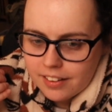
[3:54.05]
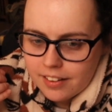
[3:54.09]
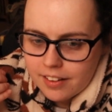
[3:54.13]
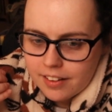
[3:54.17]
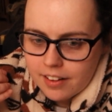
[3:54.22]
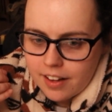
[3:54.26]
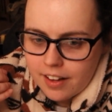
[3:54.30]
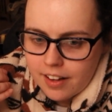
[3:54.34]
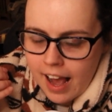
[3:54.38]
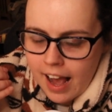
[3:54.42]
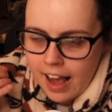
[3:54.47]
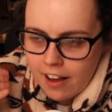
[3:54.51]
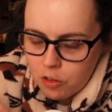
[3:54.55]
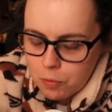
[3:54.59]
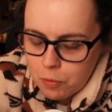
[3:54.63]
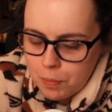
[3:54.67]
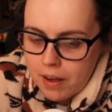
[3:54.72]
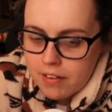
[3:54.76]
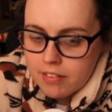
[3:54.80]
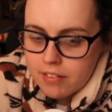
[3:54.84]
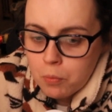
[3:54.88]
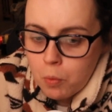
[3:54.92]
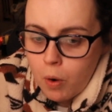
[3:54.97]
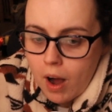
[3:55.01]

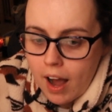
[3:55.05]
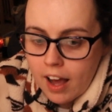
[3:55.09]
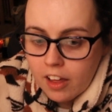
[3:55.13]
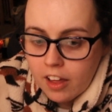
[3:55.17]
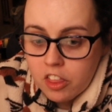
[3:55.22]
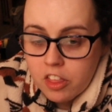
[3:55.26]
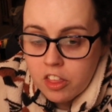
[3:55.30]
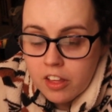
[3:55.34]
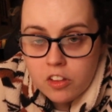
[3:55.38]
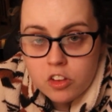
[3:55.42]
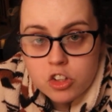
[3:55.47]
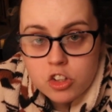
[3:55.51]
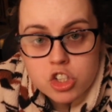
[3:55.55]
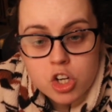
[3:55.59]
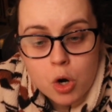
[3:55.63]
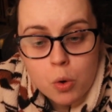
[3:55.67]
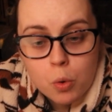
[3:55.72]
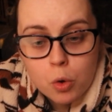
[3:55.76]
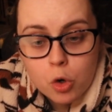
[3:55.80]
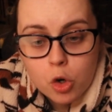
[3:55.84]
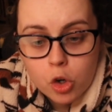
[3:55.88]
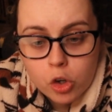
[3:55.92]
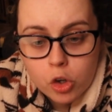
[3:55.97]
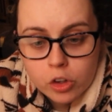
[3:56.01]
Aspects and what I think the show
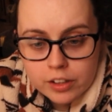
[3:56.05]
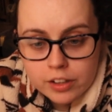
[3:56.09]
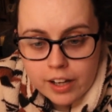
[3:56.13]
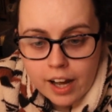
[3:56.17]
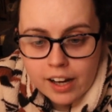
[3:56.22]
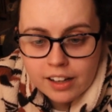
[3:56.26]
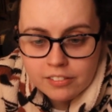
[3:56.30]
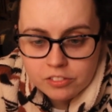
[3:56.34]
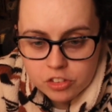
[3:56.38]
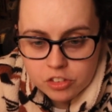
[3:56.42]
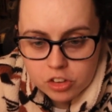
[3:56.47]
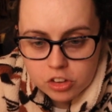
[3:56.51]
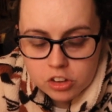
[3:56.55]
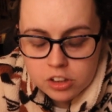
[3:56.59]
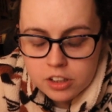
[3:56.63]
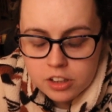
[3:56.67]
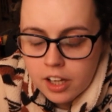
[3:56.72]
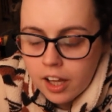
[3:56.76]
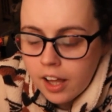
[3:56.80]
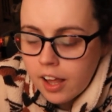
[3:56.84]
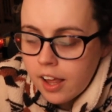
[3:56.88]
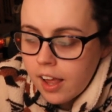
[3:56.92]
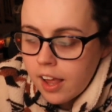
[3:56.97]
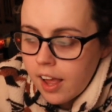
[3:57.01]
could have done
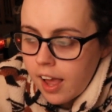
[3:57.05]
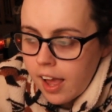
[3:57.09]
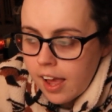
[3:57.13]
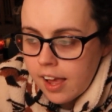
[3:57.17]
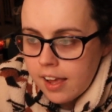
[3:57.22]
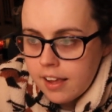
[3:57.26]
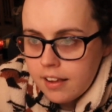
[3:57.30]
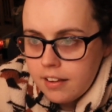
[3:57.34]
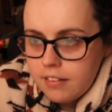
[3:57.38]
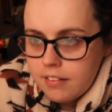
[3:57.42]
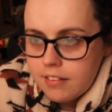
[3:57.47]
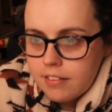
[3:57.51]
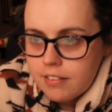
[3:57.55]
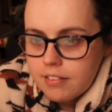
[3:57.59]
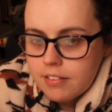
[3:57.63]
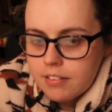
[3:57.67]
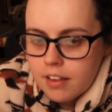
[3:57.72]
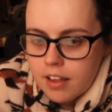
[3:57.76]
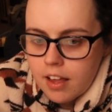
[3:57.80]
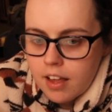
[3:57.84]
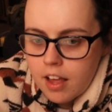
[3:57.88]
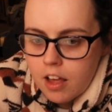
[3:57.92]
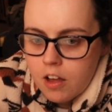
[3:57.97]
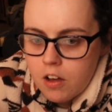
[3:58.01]
is,
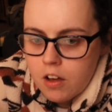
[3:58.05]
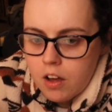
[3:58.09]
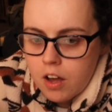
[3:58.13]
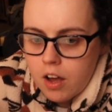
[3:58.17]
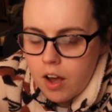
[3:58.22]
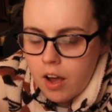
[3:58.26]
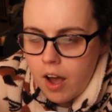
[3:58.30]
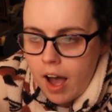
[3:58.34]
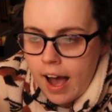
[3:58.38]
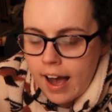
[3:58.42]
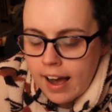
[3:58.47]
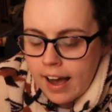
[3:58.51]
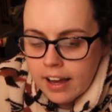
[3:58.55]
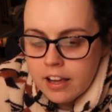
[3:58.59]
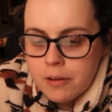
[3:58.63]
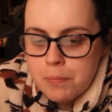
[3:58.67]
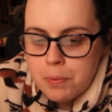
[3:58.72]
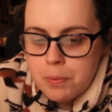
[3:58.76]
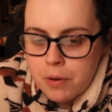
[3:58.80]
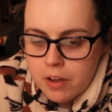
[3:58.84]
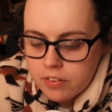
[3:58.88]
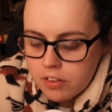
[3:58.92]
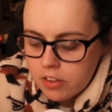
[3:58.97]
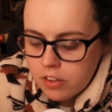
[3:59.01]
I
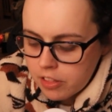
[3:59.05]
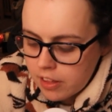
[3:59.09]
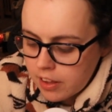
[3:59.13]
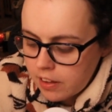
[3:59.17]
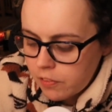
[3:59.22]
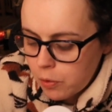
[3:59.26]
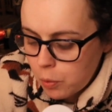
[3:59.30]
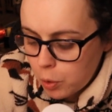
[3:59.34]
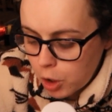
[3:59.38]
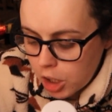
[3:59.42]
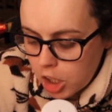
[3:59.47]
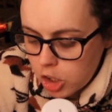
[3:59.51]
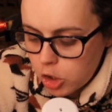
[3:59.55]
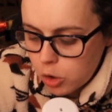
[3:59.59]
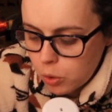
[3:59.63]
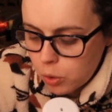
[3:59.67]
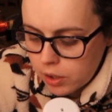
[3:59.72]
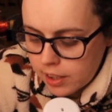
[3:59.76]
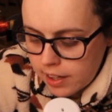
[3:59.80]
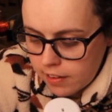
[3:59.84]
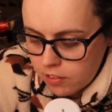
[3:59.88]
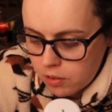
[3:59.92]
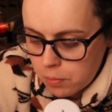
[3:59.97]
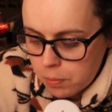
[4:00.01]
personally think if they were going to do a
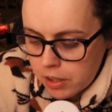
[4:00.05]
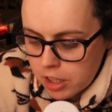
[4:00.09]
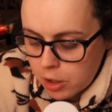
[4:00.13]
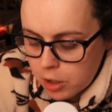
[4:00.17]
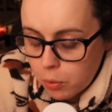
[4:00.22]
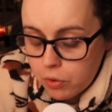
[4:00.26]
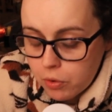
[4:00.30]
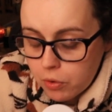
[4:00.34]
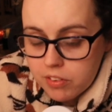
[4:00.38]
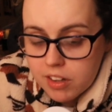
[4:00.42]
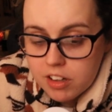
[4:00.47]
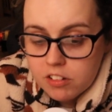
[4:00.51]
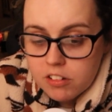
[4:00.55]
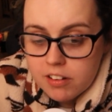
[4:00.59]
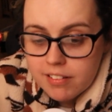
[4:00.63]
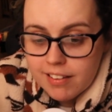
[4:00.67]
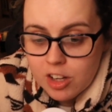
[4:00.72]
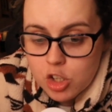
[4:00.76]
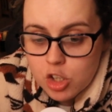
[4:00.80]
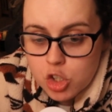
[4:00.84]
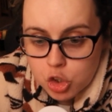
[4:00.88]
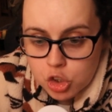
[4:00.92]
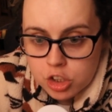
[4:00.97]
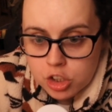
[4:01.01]
Dexter prequel series, it
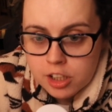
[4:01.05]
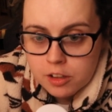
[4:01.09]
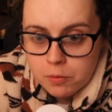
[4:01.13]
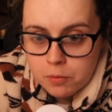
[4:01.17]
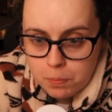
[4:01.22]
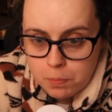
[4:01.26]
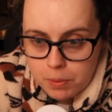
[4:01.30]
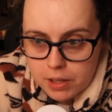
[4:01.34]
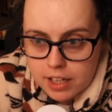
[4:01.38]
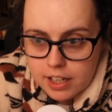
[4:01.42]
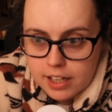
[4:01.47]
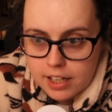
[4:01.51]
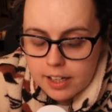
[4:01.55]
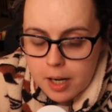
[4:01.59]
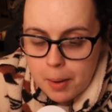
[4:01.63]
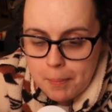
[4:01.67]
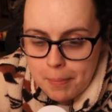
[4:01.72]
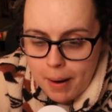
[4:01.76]
should have been about